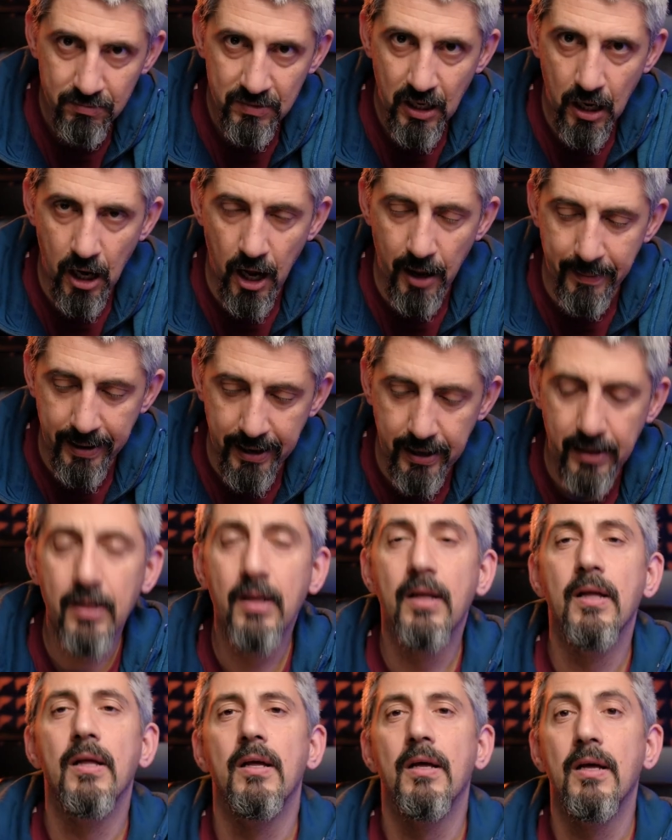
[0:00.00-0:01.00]
comma.
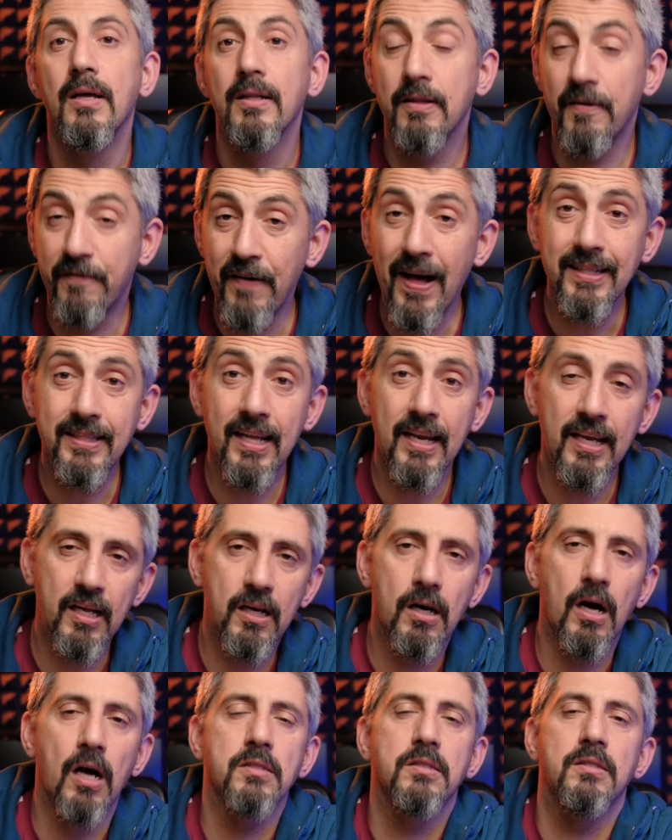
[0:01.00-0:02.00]
The fact that it
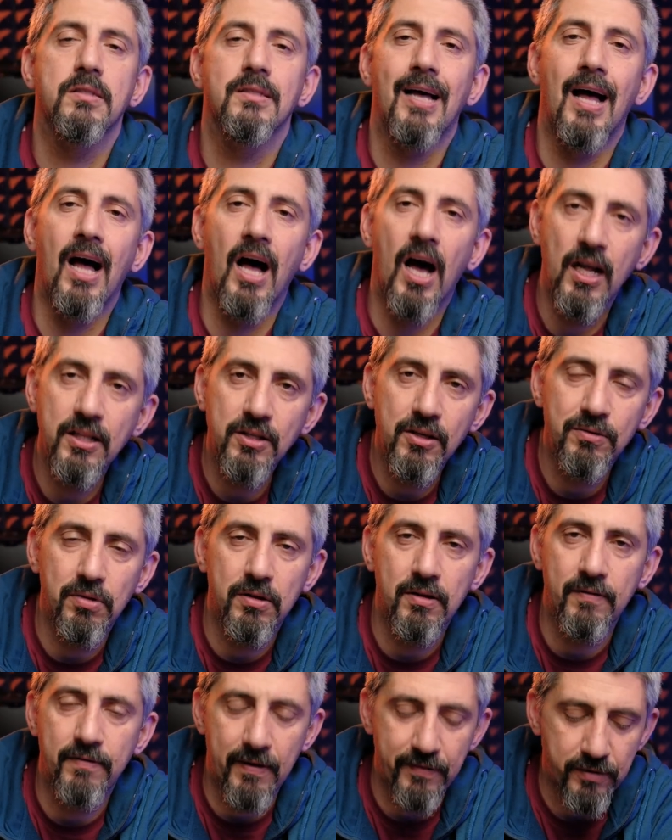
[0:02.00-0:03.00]
costs
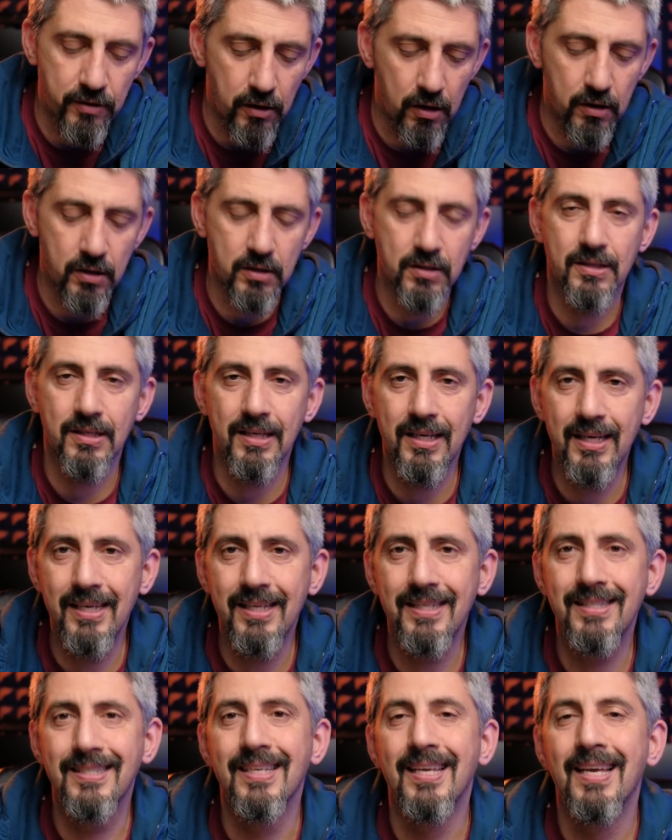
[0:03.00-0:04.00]
$125
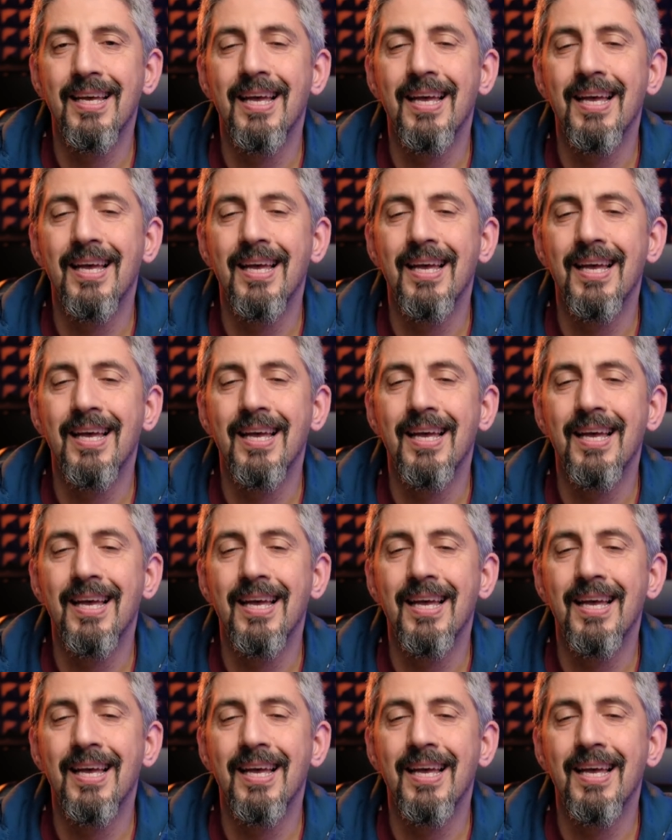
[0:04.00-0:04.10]
is